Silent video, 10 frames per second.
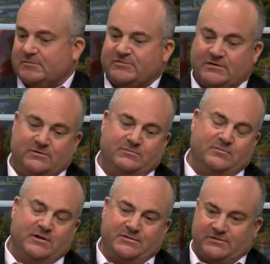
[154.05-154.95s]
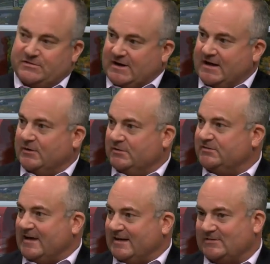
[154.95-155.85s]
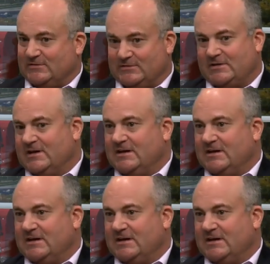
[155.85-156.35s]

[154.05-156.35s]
So one of the things that I always ask is